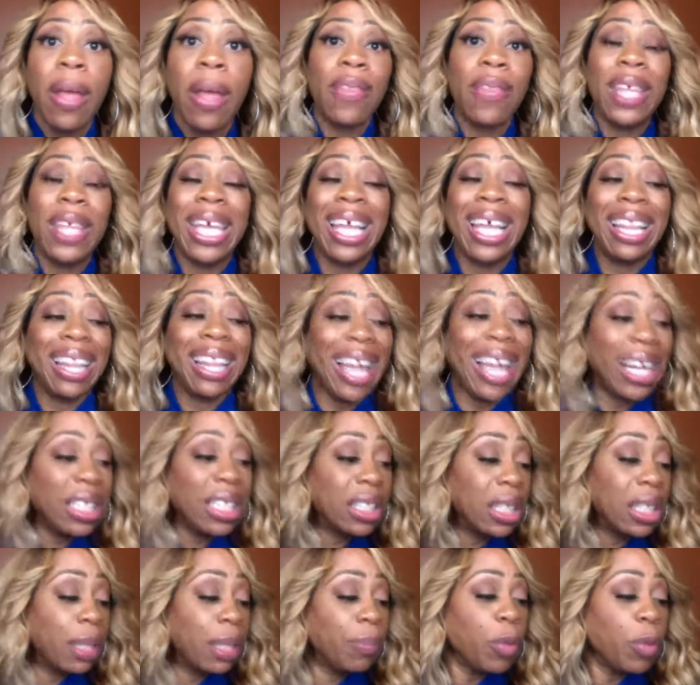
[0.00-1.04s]
the
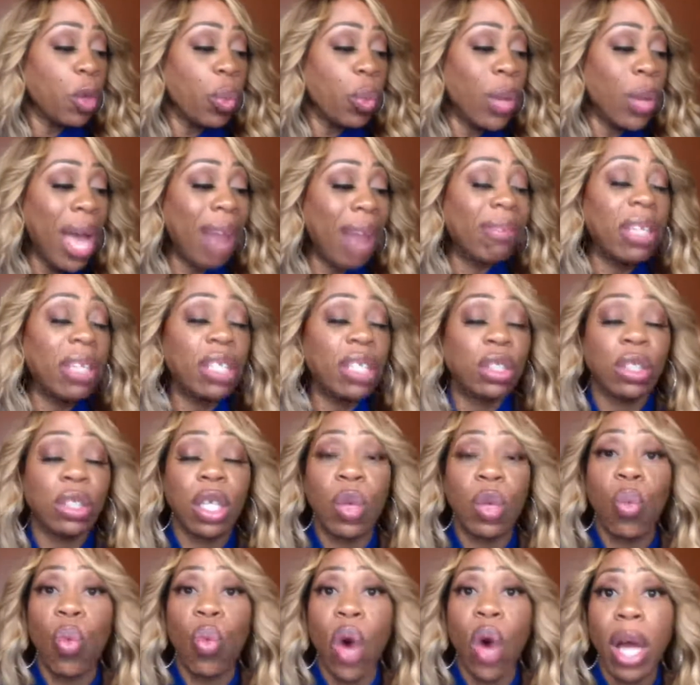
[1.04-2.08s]
election. We have literally
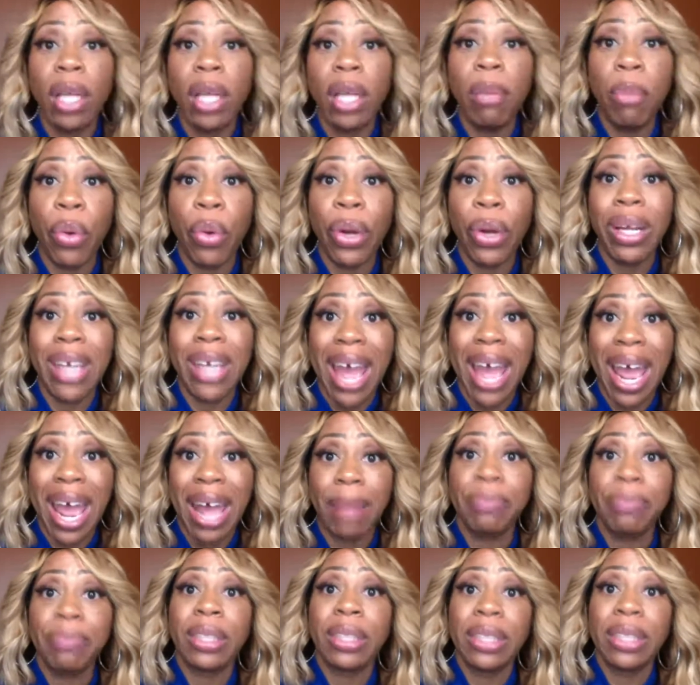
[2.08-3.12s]
one more day
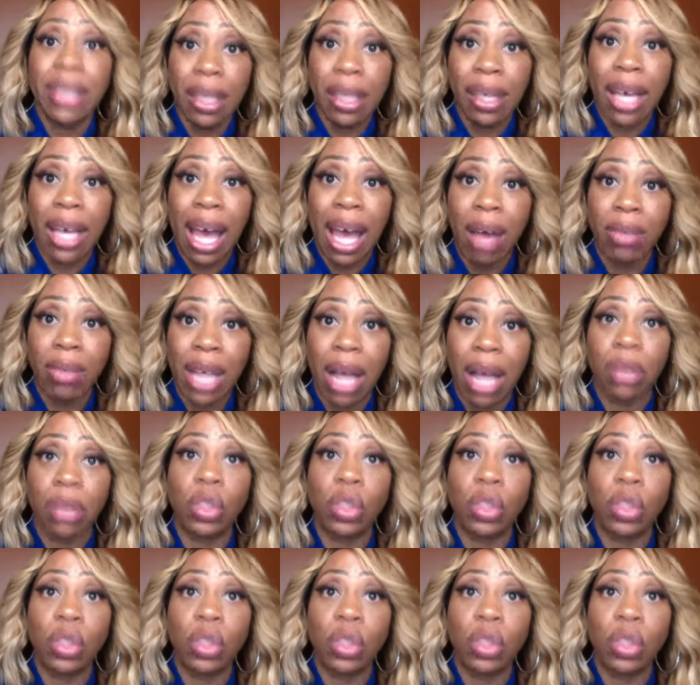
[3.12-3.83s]
to the countdown.